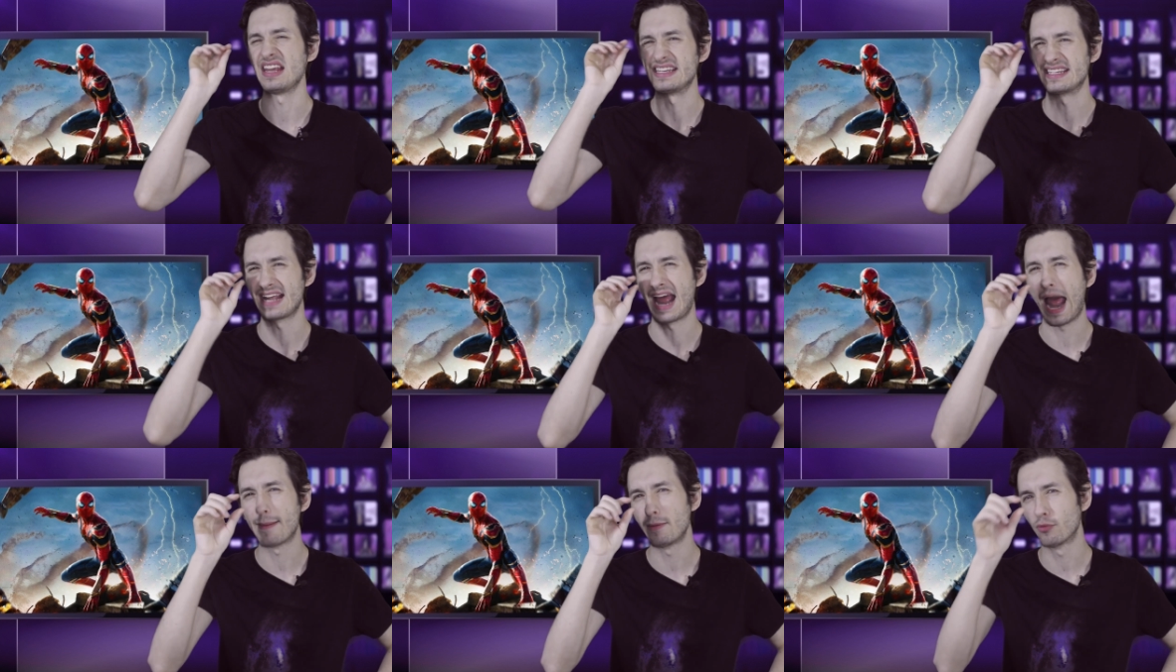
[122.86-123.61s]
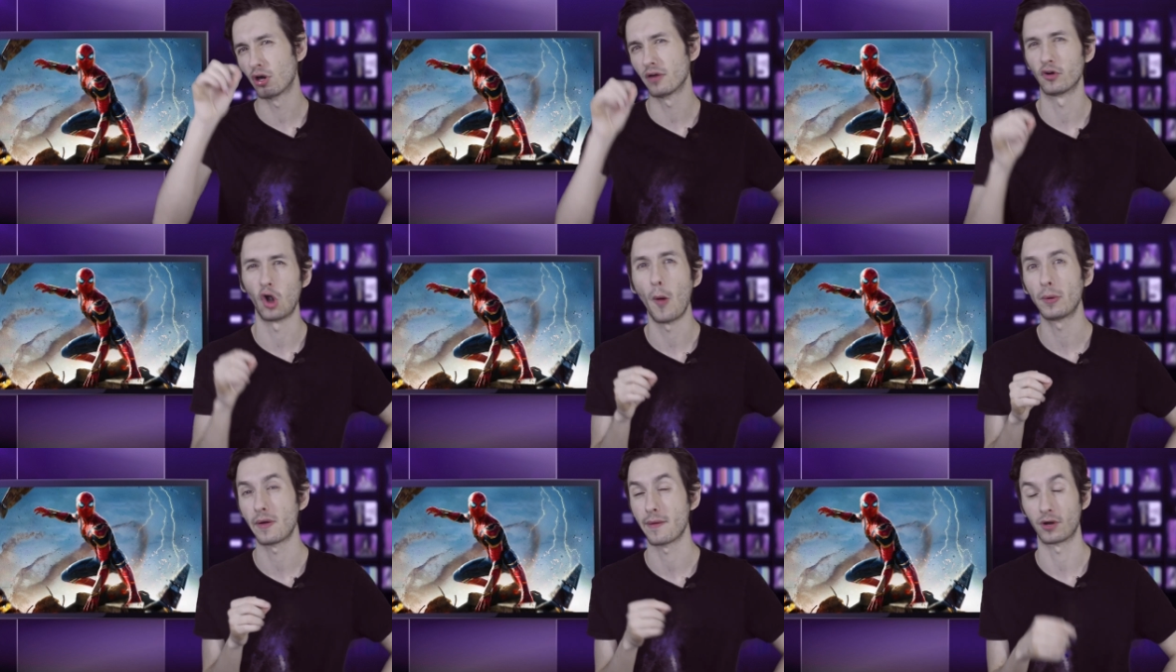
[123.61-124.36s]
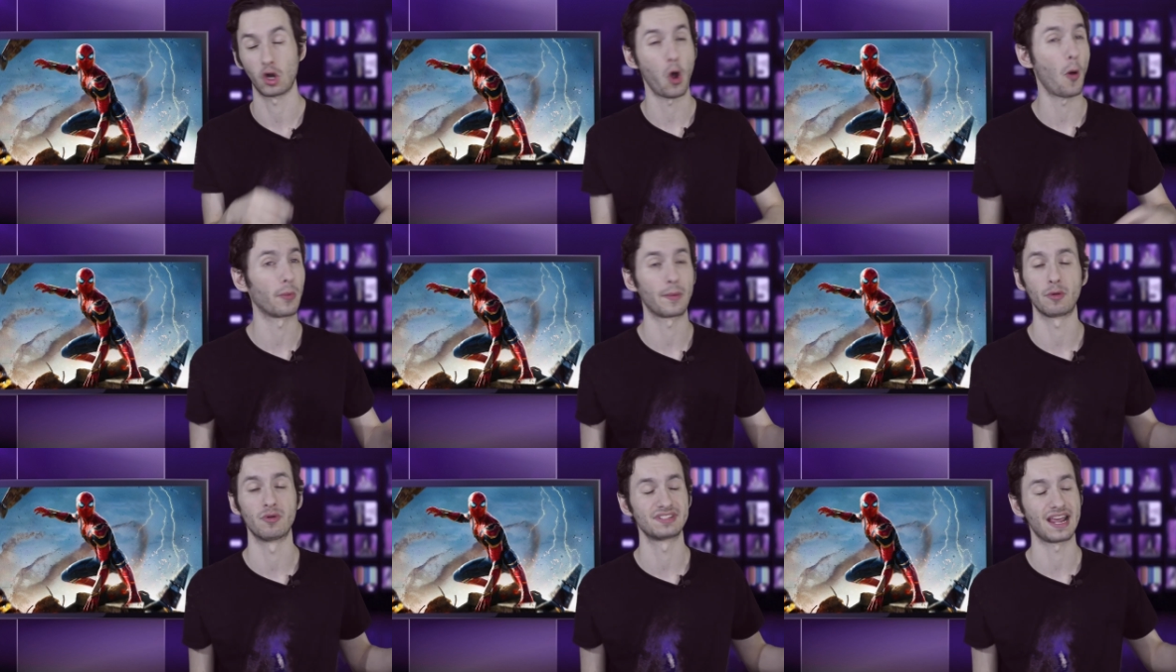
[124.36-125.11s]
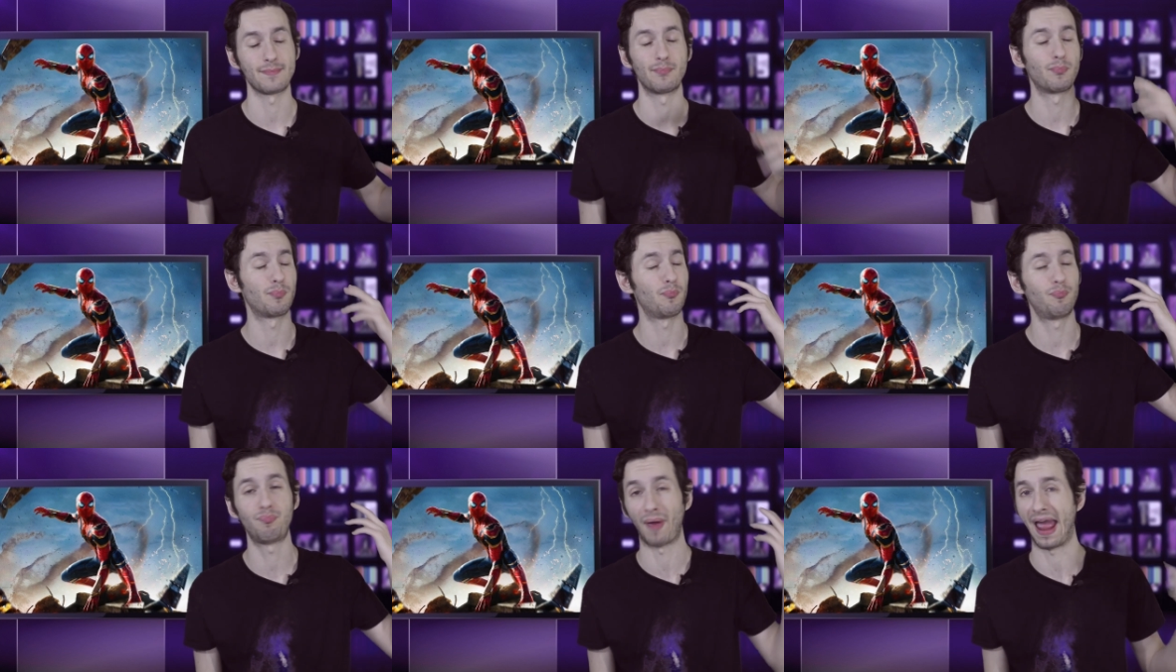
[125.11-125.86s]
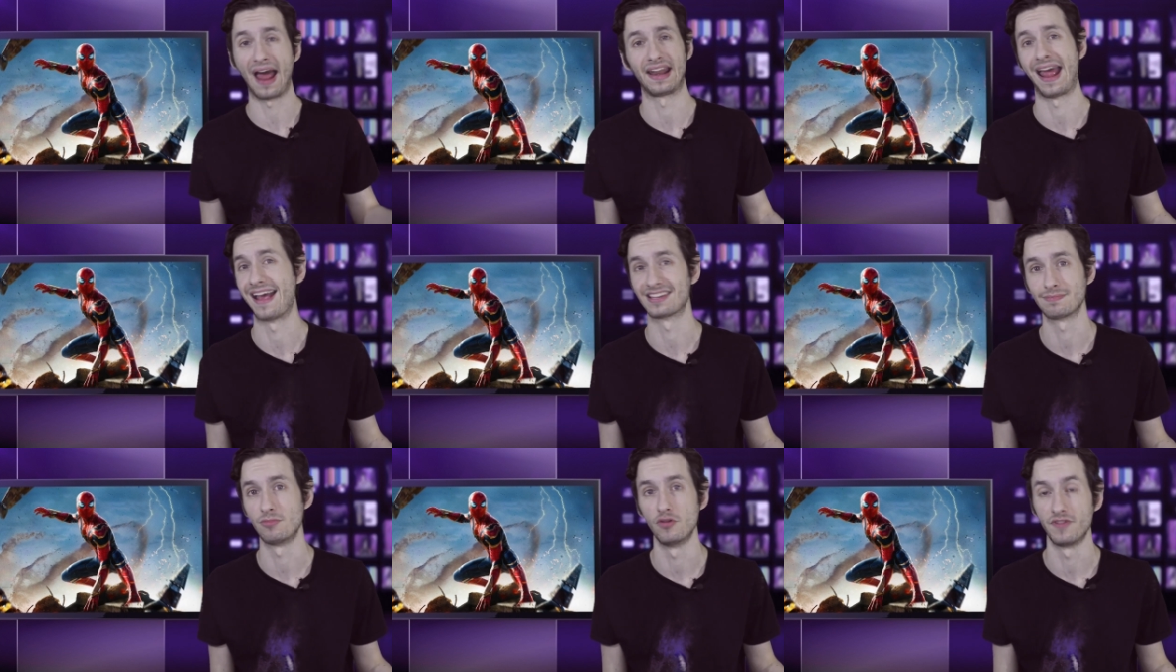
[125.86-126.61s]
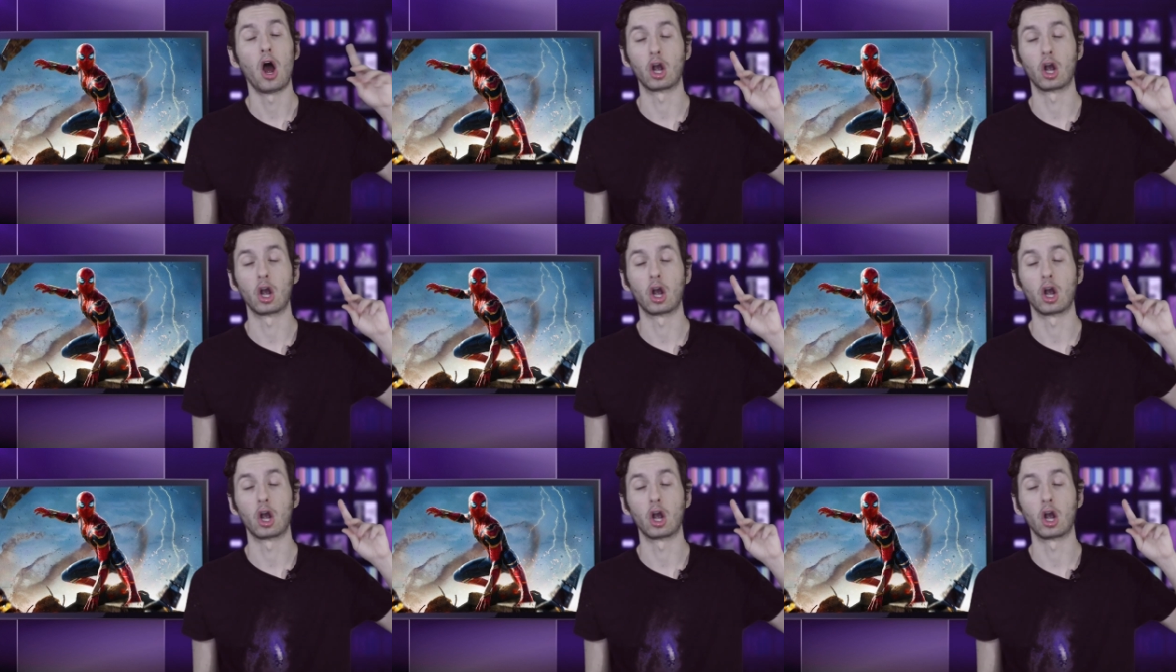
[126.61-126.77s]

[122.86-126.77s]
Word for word: a tad bit more over Homecoming, but Homecoming was a badass movie.